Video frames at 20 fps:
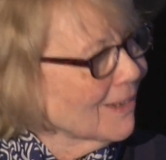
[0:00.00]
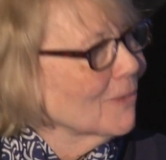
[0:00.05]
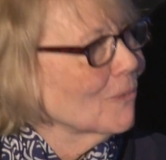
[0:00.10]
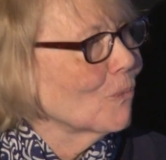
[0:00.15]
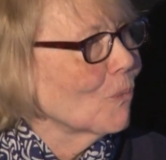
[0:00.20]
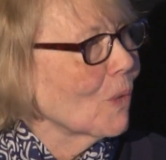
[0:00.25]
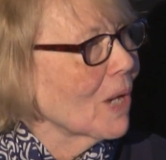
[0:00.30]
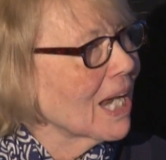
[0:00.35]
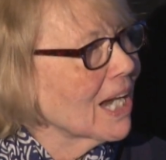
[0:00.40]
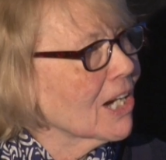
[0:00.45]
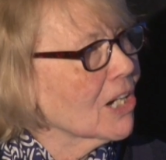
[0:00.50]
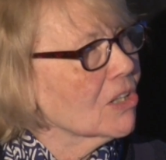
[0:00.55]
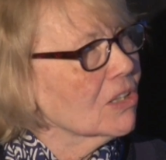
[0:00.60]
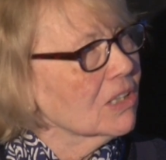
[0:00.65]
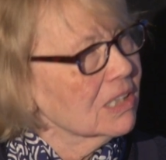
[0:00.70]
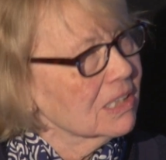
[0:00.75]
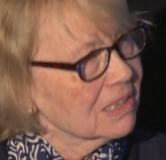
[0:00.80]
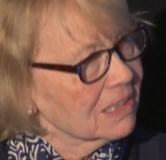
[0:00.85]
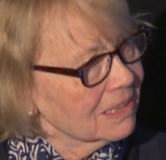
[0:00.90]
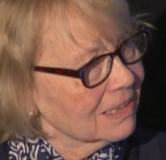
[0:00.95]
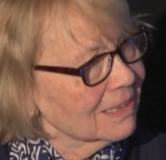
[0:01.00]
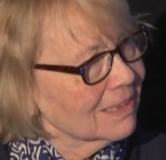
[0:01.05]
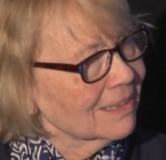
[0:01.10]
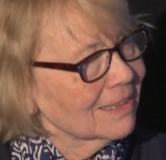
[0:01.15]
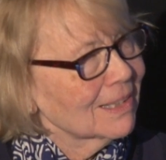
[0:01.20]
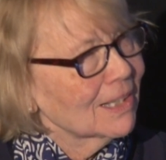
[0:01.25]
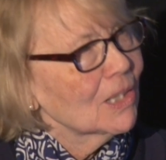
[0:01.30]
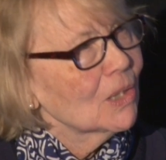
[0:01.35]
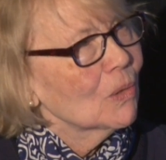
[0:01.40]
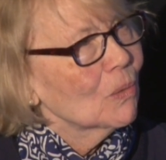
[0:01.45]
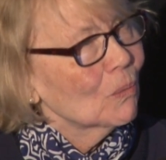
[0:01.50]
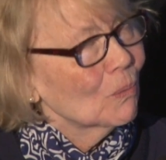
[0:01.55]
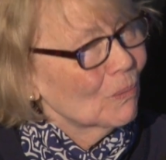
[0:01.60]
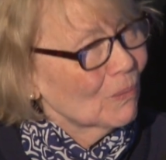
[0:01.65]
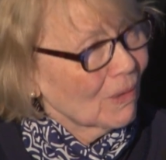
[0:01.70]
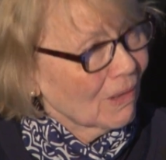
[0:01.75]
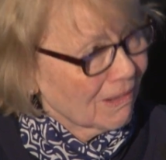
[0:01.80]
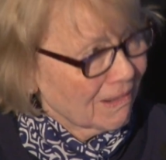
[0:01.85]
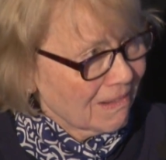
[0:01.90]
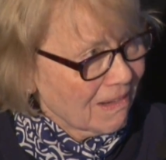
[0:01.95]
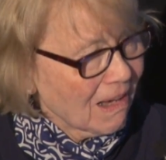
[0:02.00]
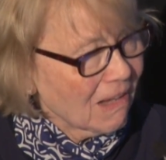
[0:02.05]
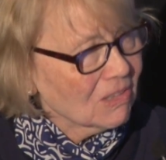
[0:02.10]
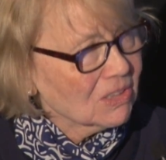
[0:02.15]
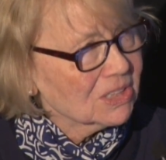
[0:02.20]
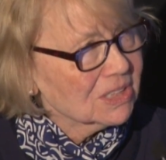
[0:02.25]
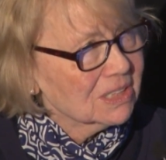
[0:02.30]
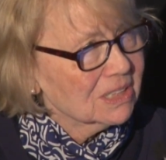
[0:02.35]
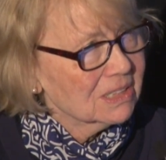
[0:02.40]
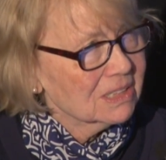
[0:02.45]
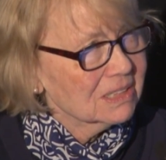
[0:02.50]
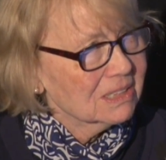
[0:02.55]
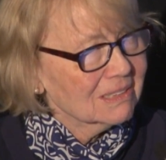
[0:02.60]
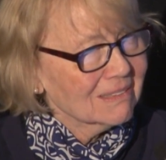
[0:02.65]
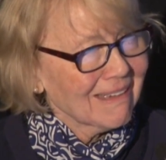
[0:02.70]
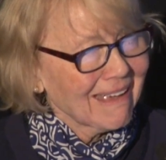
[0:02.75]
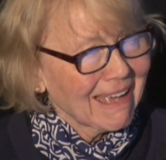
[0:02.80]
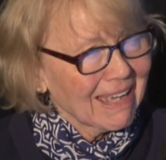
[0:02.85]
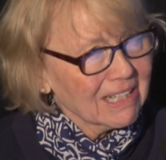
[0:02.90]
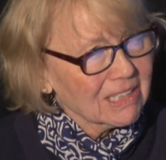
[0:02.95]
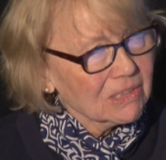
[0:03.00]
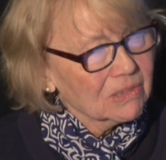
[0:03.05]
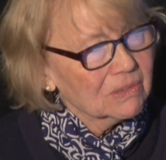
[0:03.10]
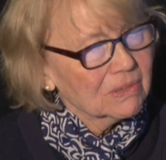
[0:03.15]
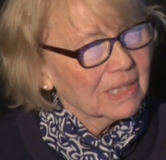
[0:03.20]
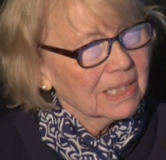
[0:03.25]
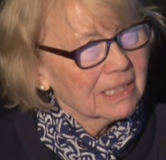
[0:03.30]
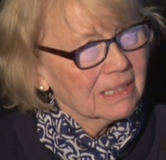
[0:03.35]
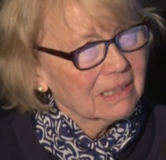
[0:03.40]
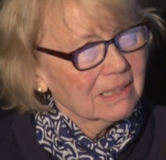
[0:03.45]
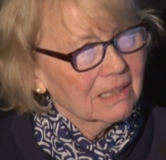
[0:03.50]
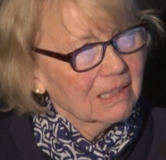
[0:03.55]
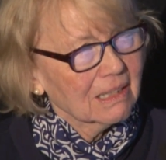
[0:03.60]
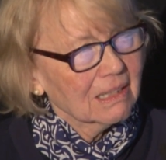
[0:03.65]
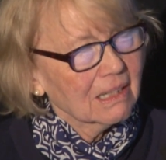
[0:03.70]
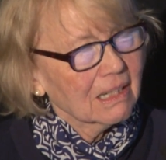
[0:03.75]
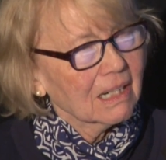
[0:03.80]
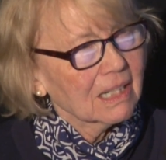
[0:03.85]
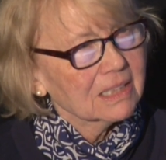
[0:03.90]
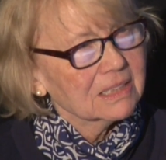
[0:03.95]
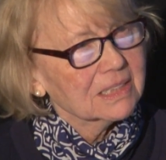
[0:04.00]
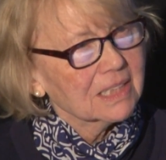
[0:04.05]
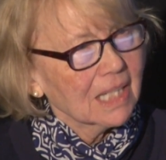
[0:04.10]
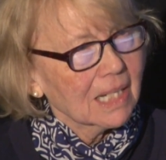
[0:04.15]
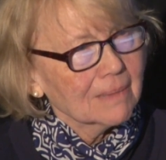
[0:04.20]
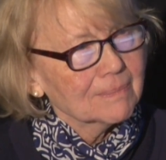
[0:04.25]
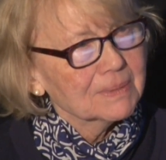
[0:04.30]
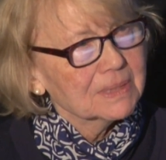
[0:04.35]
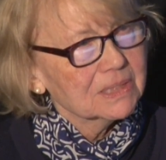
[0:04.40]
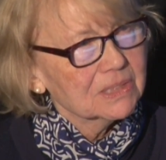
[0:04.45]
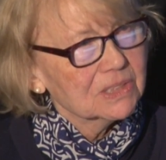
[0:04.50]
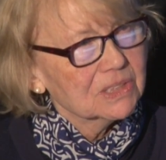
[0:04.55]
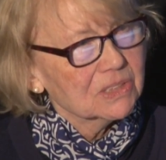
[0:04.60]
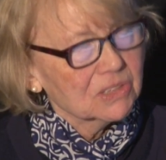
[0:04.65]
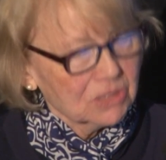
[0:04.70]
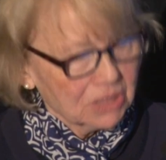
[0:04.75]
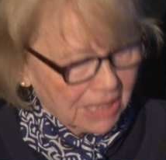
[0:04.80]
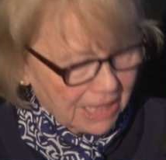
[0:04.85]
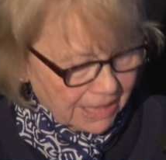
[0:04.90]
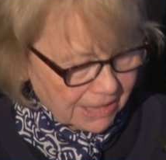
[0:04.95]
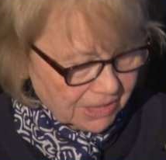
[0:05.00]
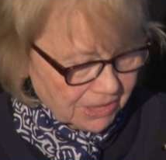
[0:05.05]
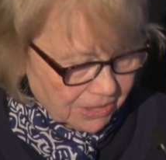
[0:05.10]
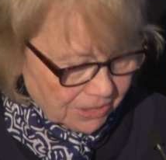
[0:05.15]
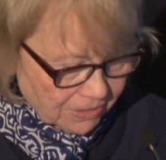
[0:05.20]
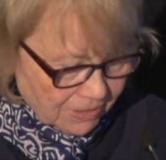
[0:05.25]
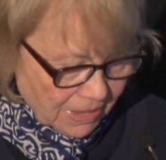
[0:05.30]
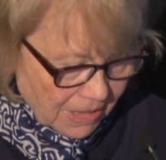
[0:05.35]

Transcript: where our knowledge is adequate, our job is to try to